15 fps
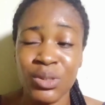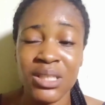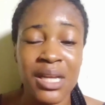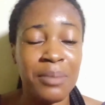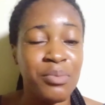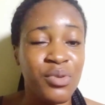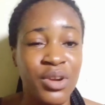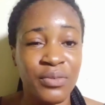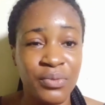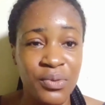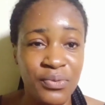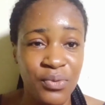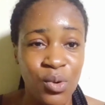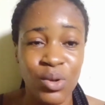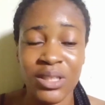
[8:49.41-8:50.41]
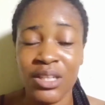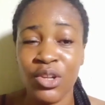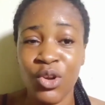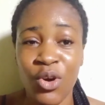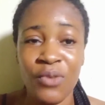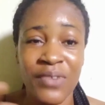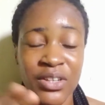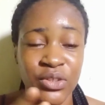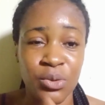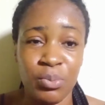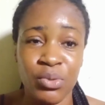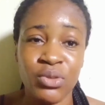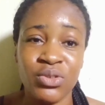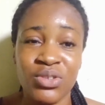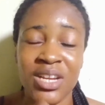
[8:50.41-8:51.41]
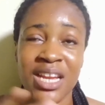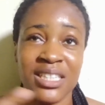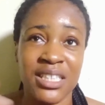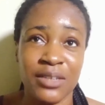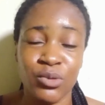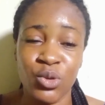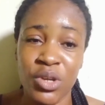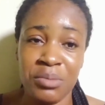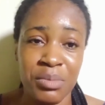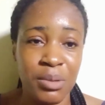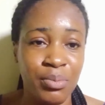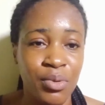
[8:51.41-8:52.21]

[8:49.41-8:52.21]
which I'm grateful for the love and support you guys are showing me.